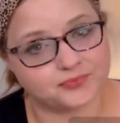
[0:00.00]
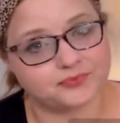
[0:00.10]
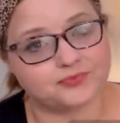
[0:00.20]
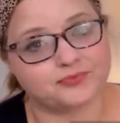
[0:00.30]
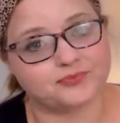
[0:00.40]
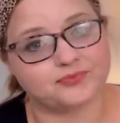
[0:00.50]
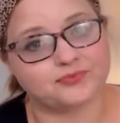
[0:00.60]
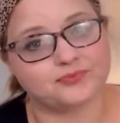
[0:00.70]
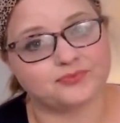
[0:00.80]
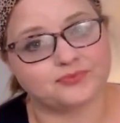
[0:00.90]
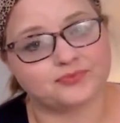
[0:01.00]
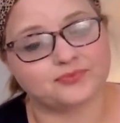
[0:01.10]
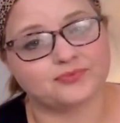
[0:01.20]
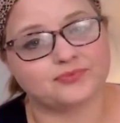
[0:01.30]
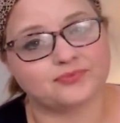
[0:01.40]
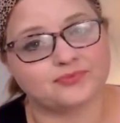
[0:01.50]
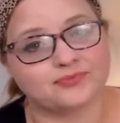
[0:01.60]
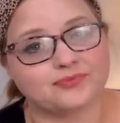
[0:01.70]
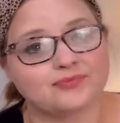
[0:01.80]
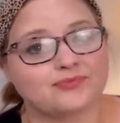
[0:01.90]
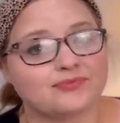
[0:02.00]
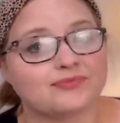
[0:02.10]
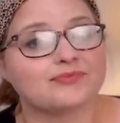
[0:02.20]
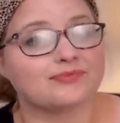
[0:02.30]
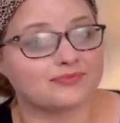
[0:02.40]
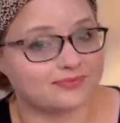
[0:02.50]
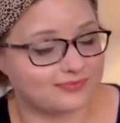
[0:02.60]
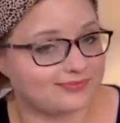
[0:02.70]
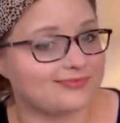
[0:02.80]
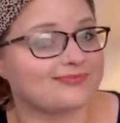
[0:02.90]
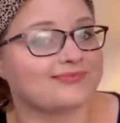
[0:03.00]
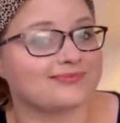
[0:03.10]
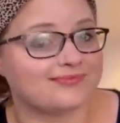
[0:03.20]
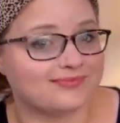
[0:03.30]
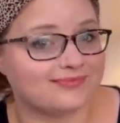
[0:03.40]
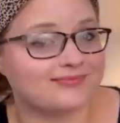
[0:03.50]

[no speech]